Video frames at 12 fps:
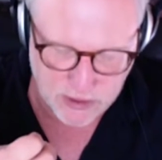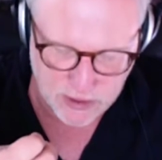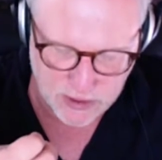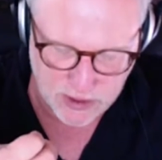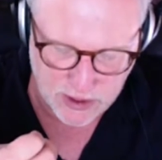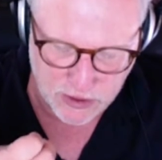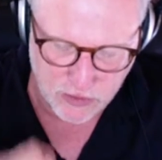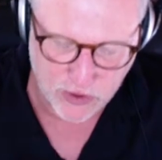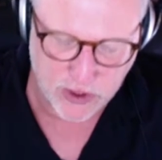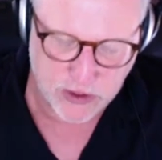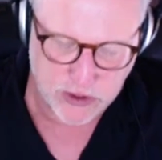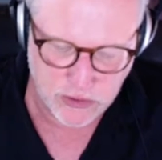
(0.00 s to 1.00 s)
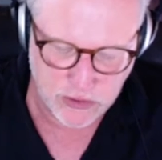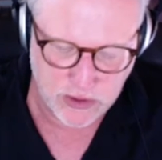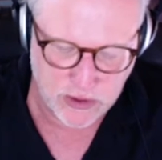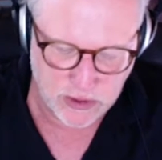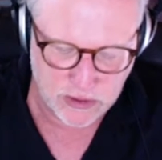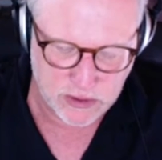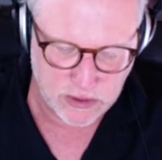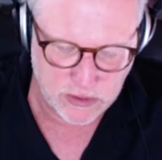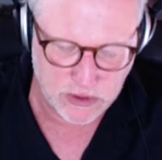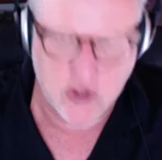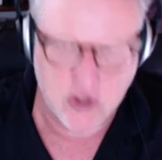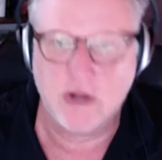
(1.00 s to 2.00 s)
entering into
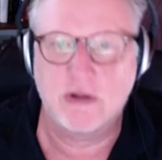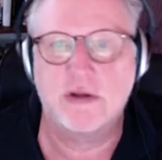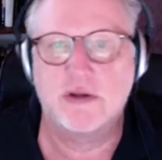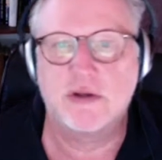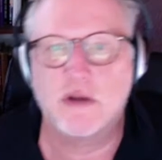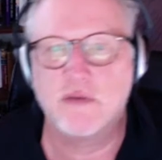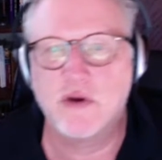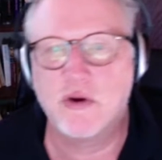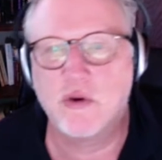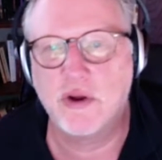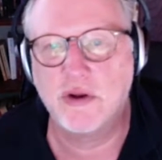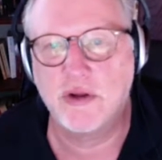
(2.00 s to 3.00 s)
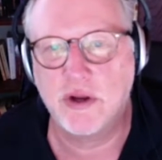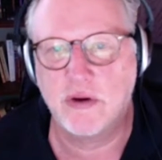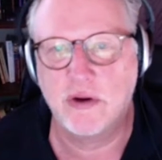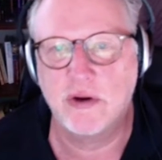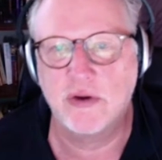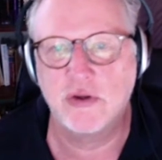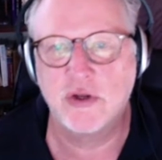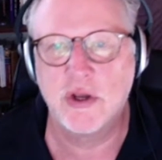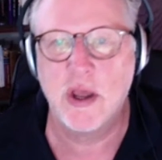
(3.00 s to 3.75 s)
the stillness of your own interiors,